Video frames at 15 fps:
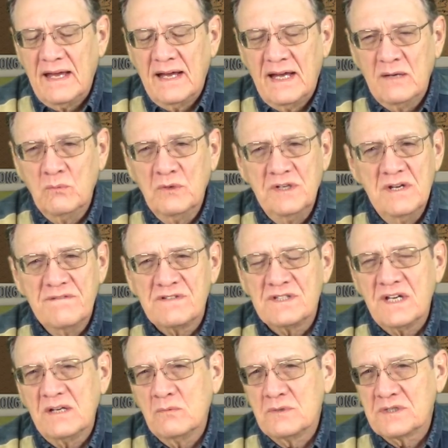I wouldn't have
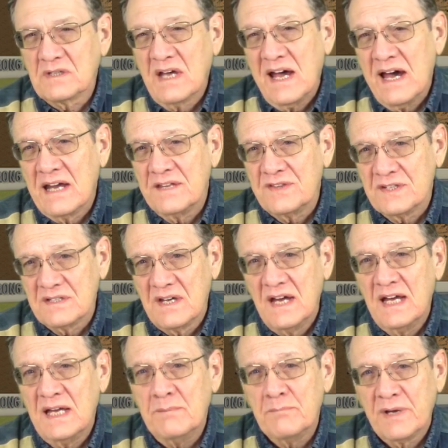said it was God at the
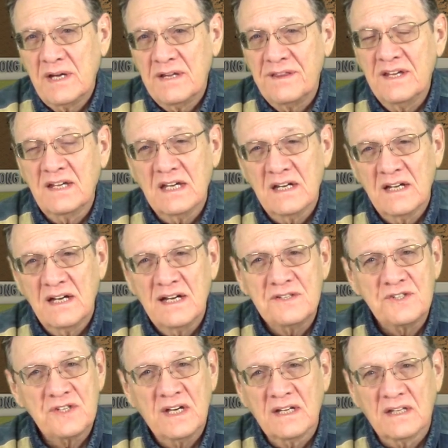time, but I think in
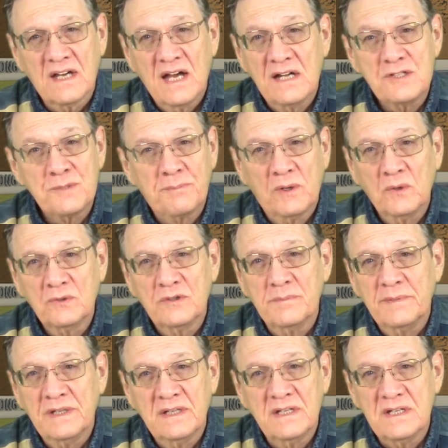hindsight, God spoke to
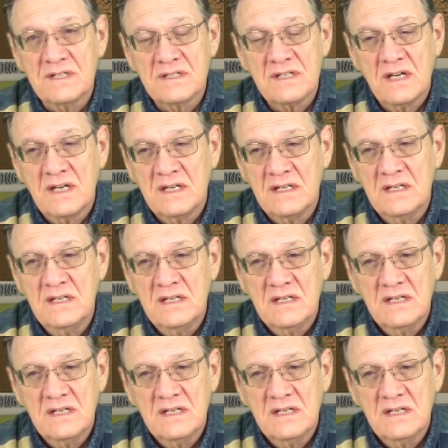me and he said,